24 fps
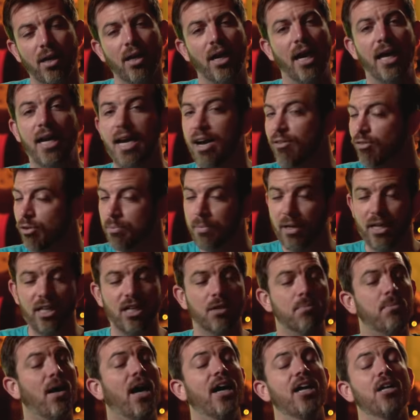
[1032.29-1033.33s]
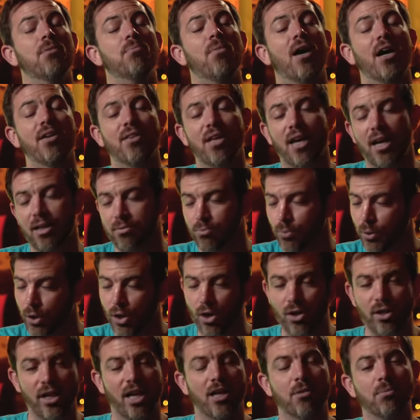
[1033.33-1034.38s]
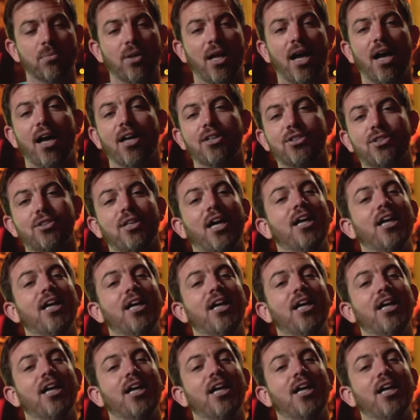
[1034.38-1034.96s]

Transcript: And everybody abided by that. We all had a blast.